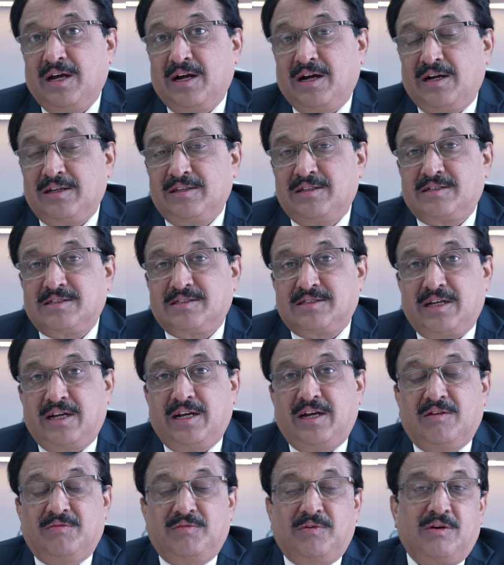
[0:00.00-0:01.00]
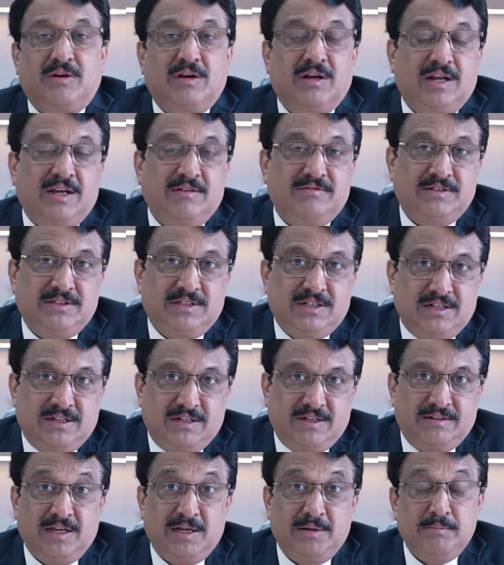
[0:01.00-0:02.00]
other side of our life
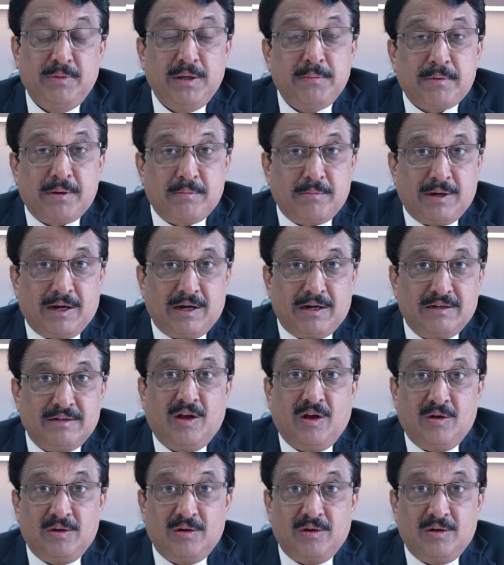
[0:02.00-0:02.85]
journey. Be prepared.